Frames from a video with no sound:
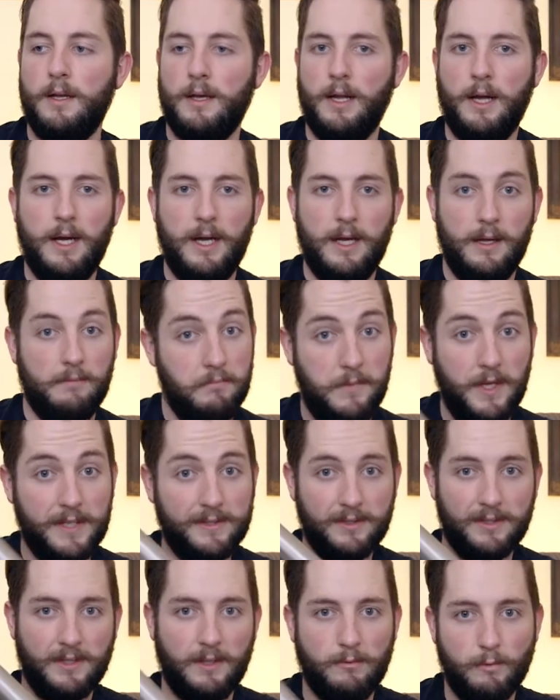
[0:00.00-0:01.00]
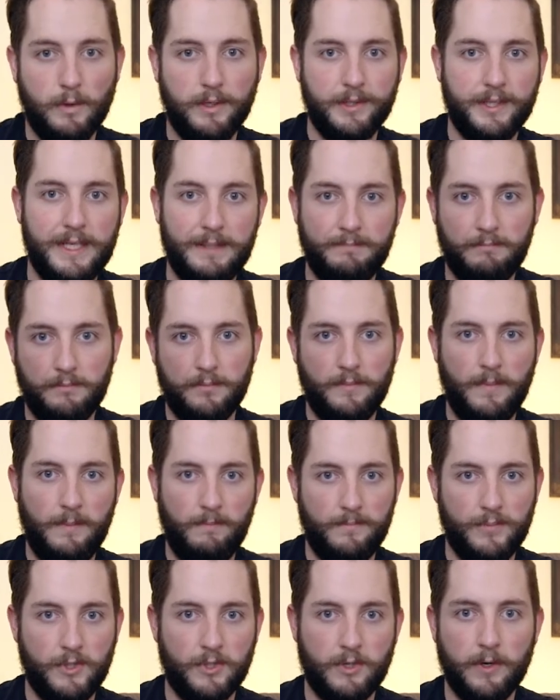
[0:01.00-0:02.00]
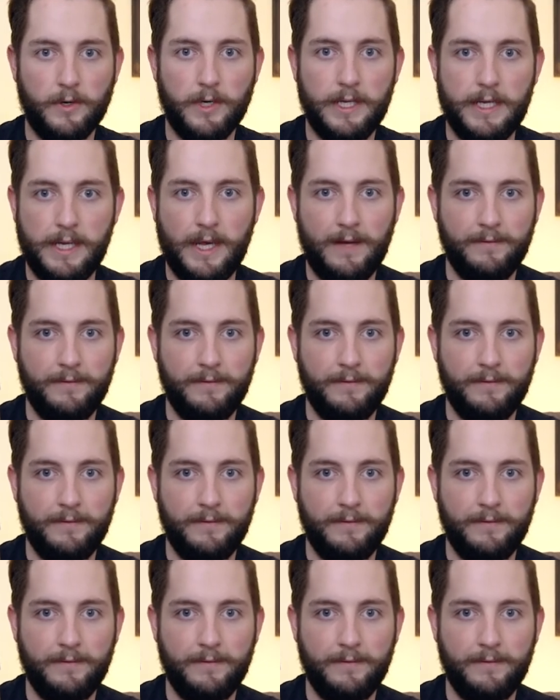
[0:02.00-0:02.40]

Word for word: uh, this is a really sturdy,